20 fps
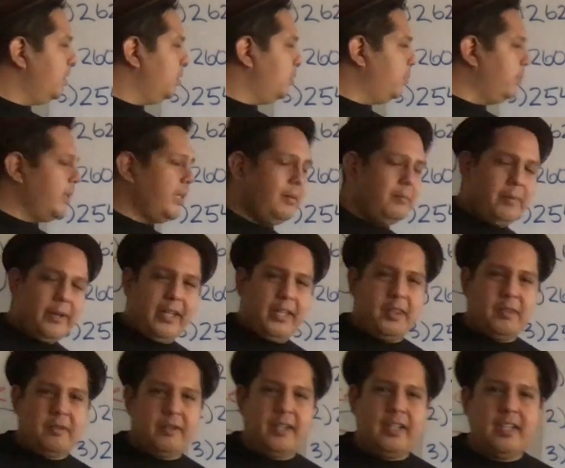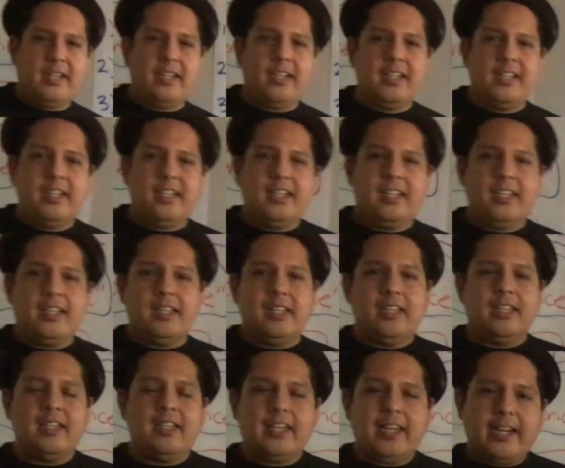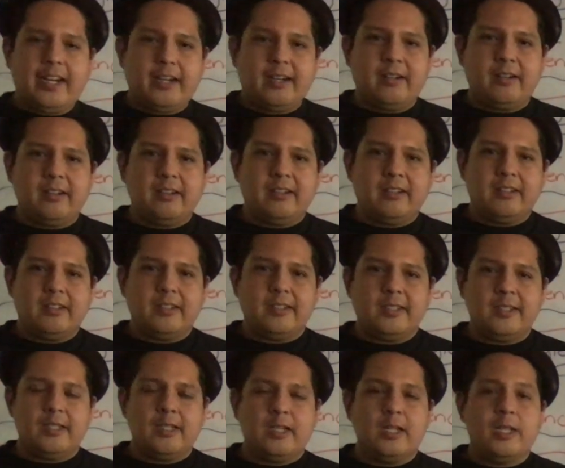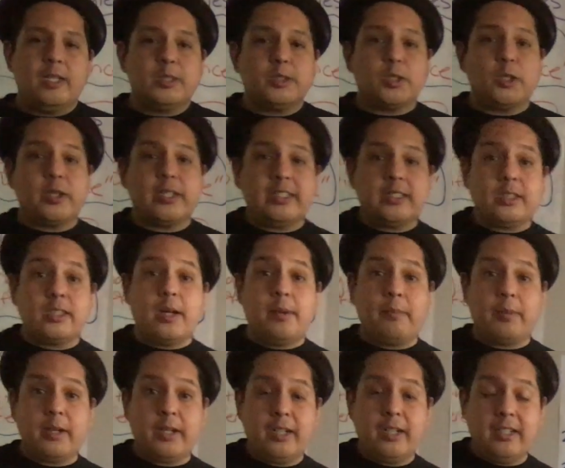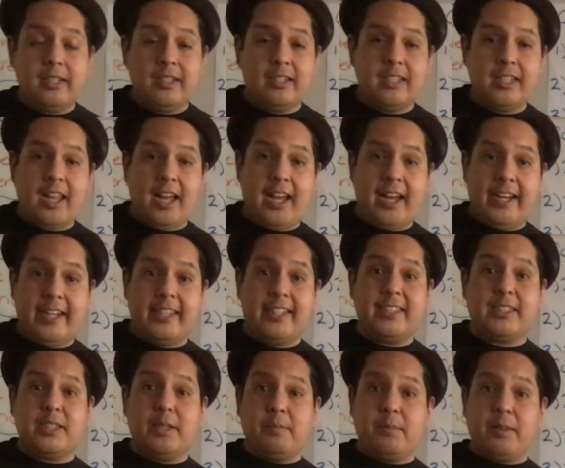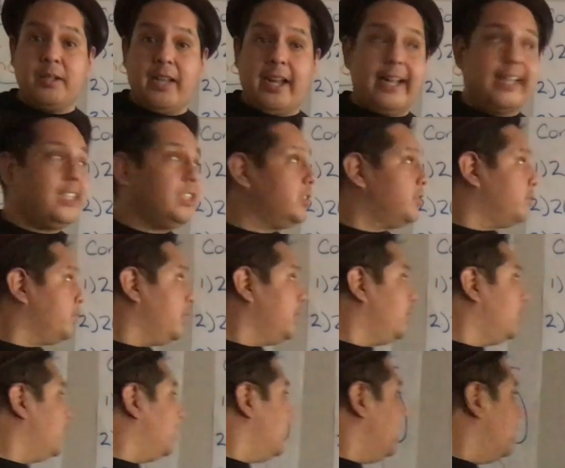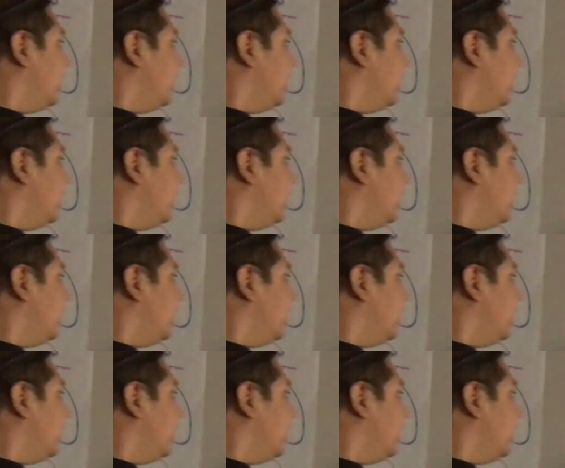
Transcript: went up by 3 there. So this number line, these number lines for